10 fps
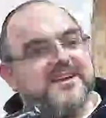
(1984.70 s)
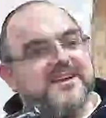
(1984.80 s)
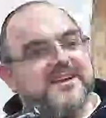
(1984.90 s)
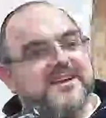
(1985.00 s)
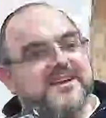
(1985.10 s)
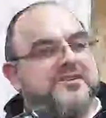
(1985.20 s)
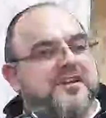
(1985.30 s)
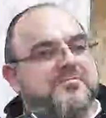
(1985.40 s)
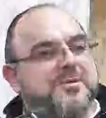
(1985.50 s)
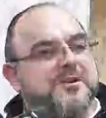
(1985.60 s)
Extra mitzvah
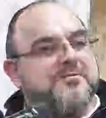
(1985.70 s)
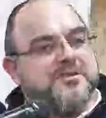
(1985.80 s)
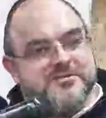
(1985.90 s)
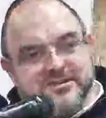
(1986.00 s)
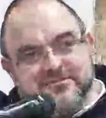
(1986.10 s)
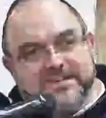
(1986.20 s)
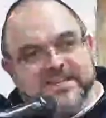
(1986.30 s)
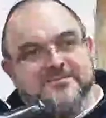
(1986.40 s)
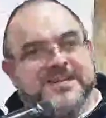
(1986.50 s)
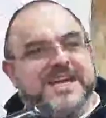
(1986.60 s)
of Purim,
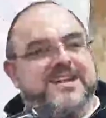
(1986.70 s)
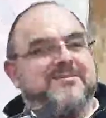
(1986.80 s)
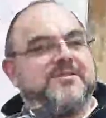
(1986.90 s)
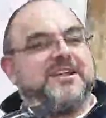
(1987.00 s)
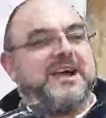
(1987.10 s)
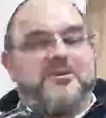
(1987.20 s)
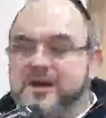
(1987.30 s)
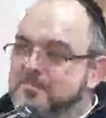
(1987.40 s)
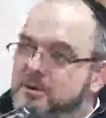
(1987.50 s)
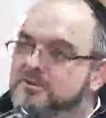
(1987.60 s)
reading the Megillah. We've now
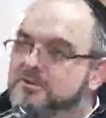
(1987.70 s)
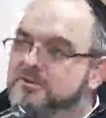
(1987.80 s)
got a boat.